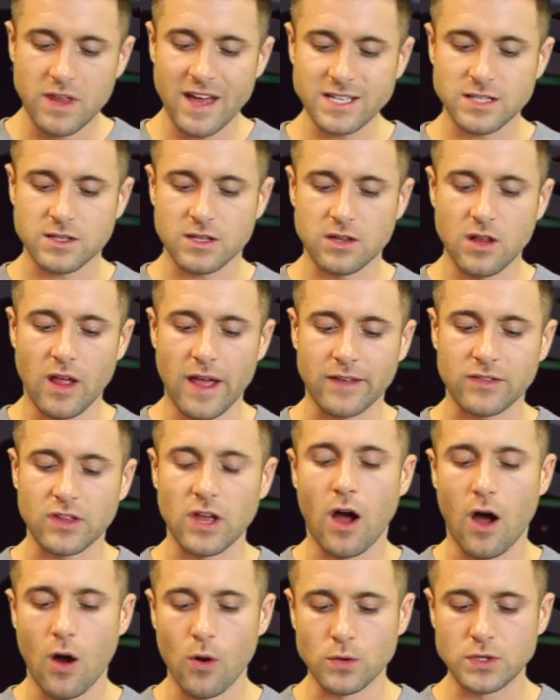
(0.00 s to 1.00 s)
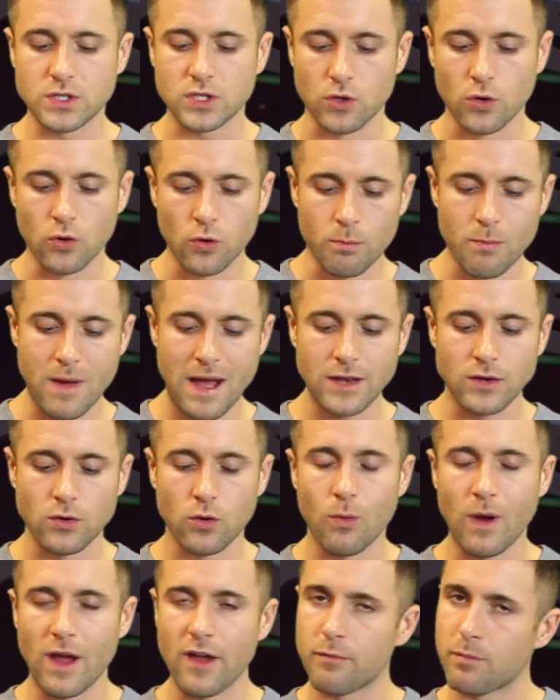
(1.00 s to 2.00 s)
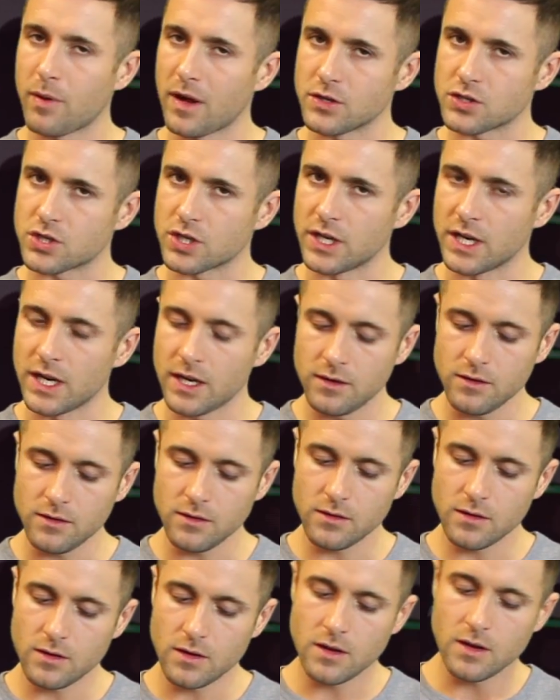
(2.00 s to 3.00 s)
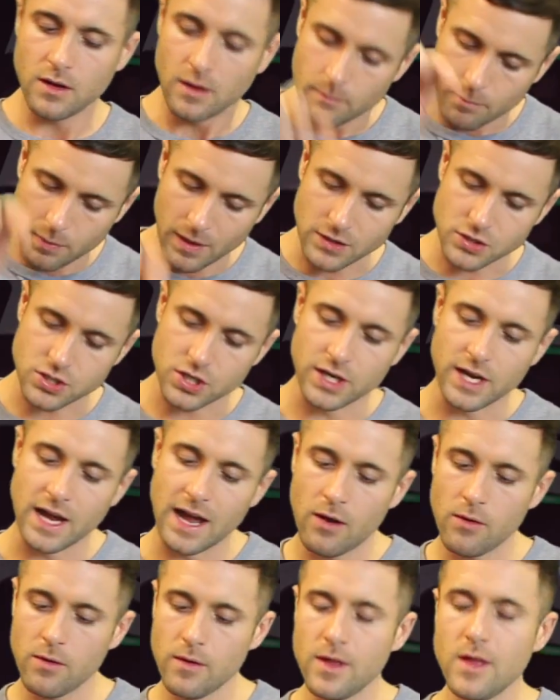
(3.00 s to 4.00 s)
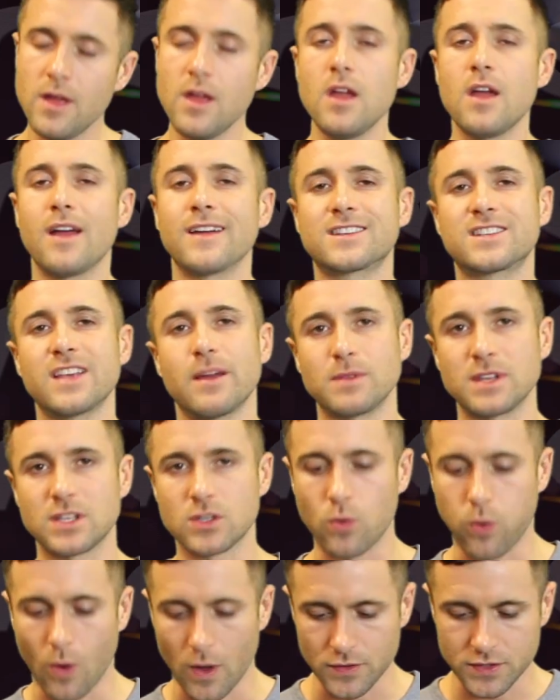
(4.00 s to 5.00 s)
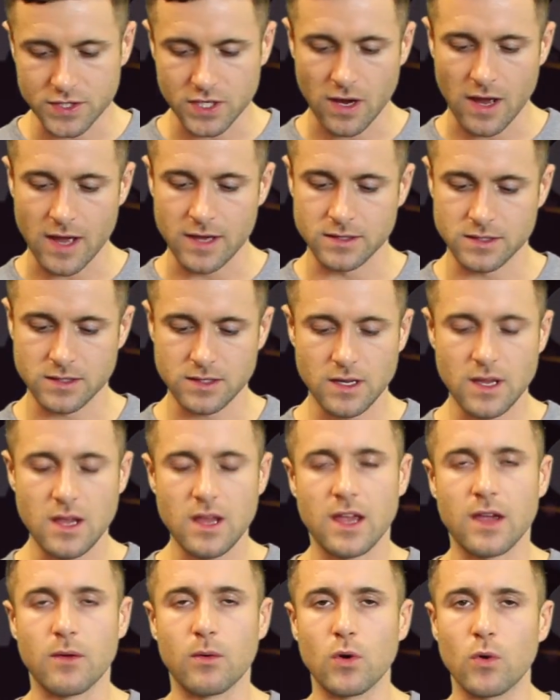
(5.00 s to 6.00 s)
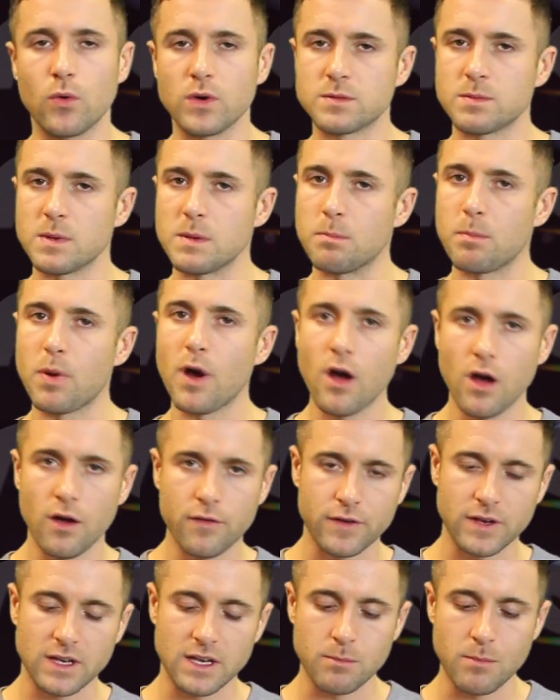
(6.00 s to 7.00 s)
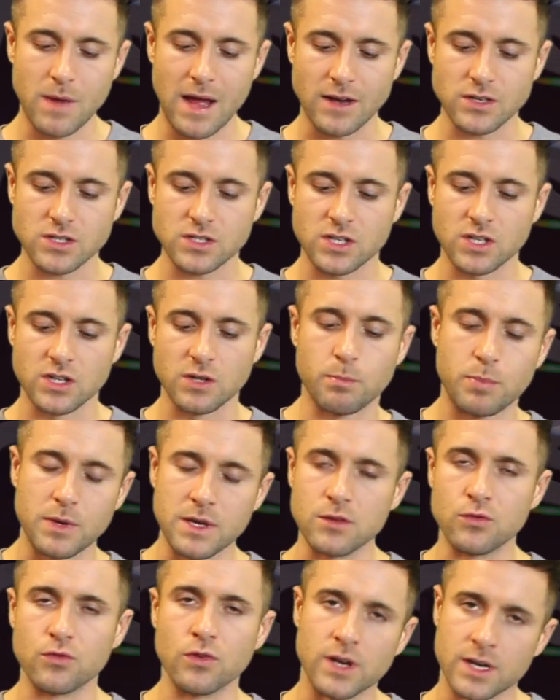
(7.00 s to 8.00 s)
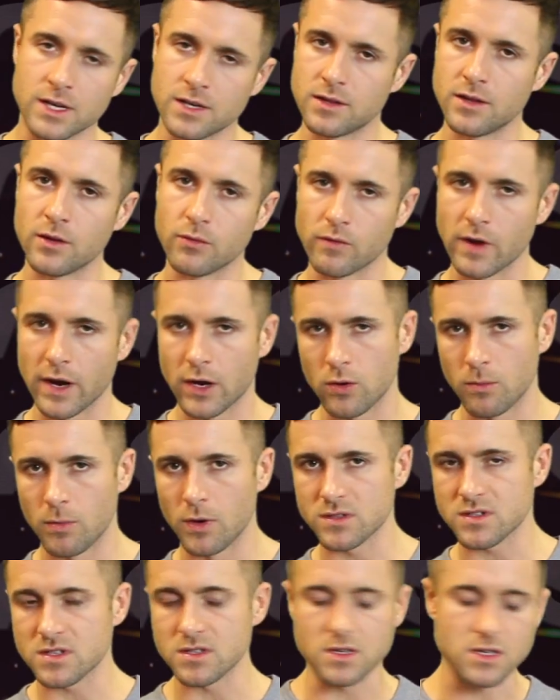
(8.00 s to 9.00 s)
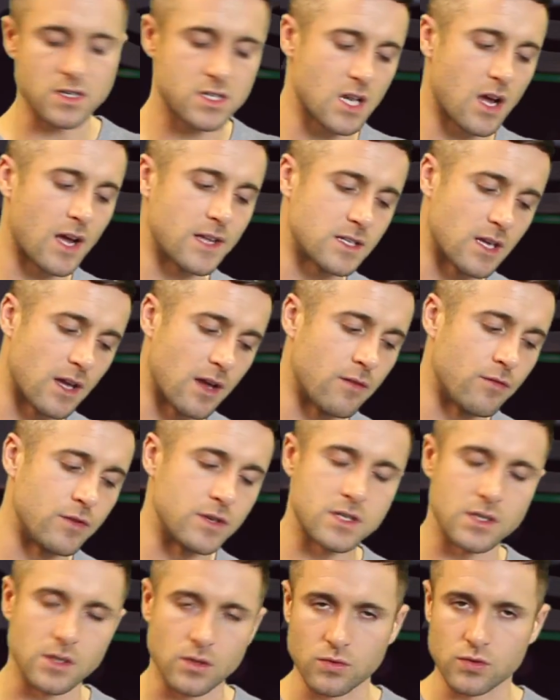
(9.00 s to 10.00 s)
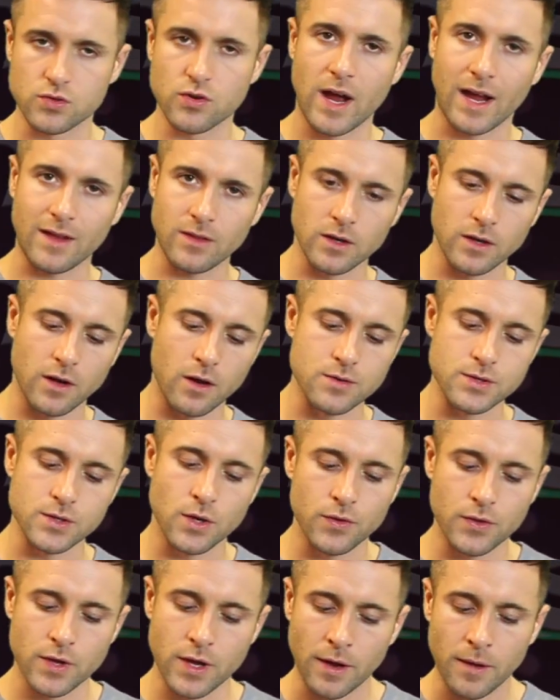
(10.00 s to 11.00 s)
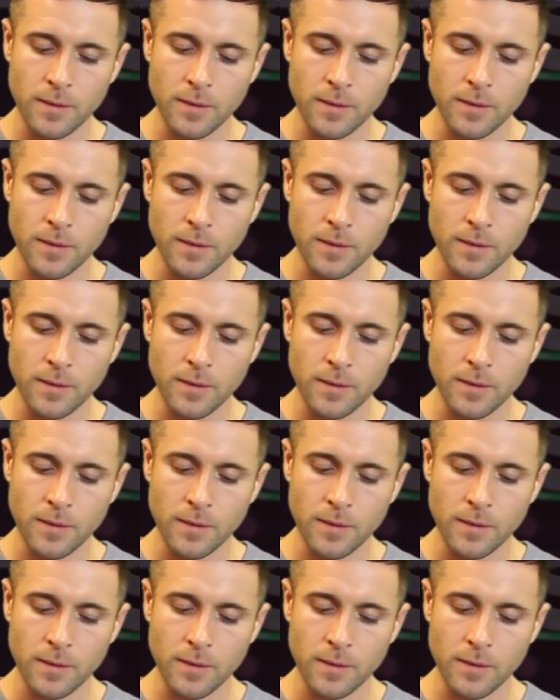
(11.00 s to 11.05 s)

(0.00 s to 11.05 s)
That's like the old school manual way of punching in and punching out, except it's quantized. It will always be perfectly matched to the beat grid that RekordBox is assigned to every single track that goes on